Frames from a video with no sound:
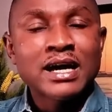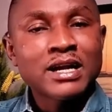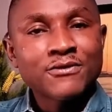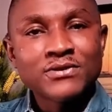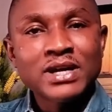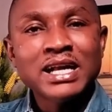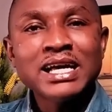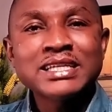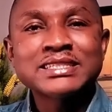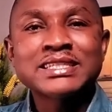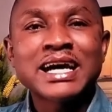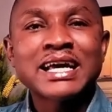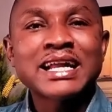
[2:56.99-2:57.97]
And I've
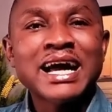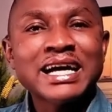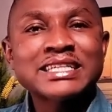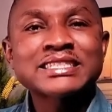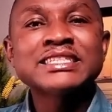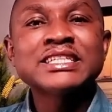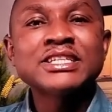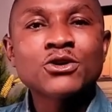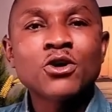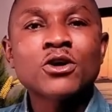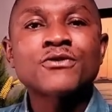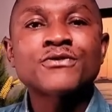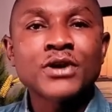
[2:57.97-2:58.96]
realized that asking
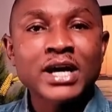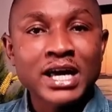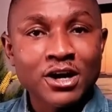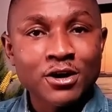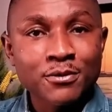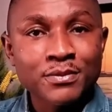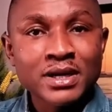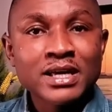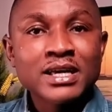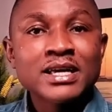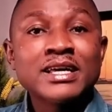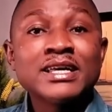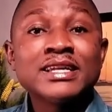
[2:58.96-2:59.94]
God for help,
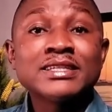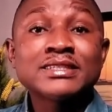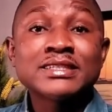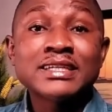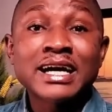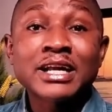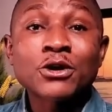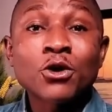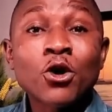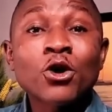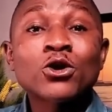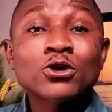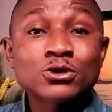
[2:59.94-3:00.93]
it is an
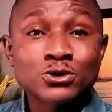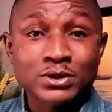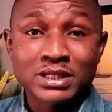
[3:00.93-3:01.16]
honor